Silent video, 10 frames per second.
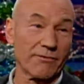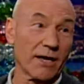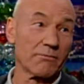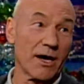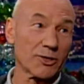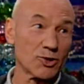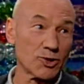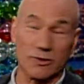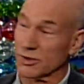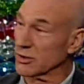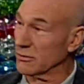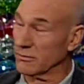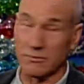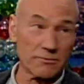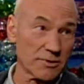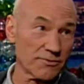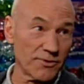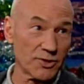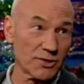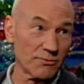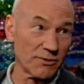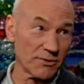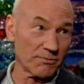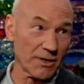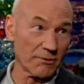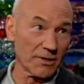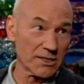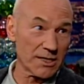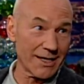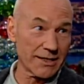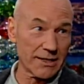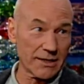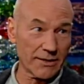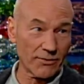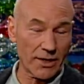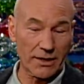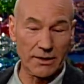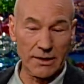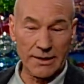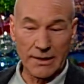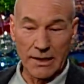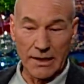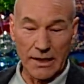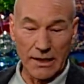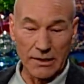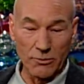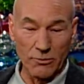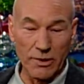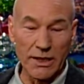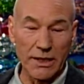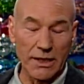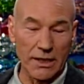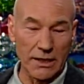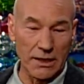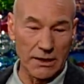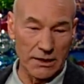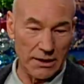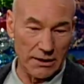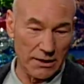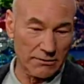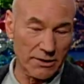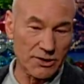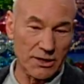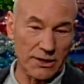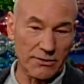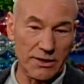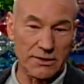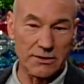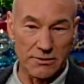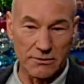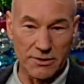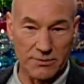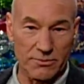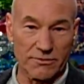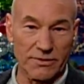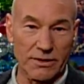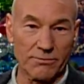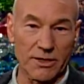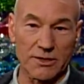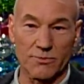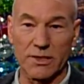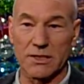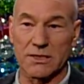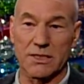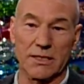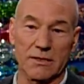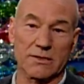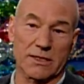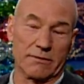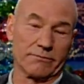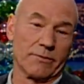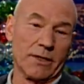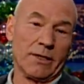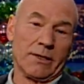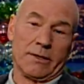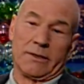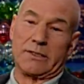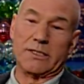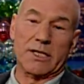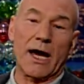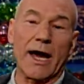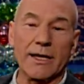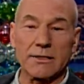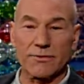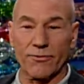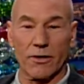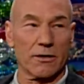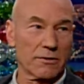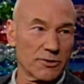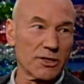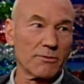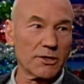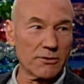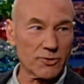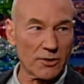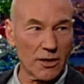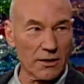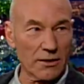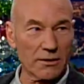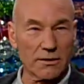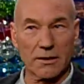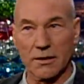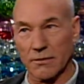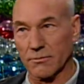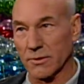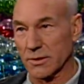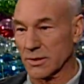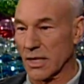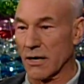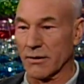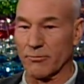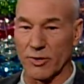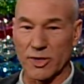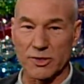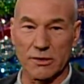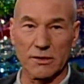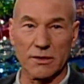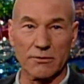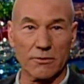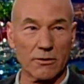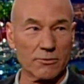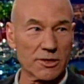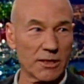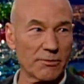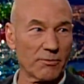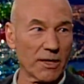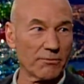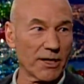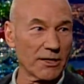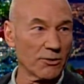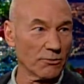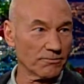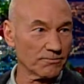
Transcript: And Martin Short, who was featured with me playing my sidekick right, in that. Right. Uh, we uh, originally agreed to do this movie because we had seen some designs for Jimmy Neutron, and it was our impression that the role was going to be played by you.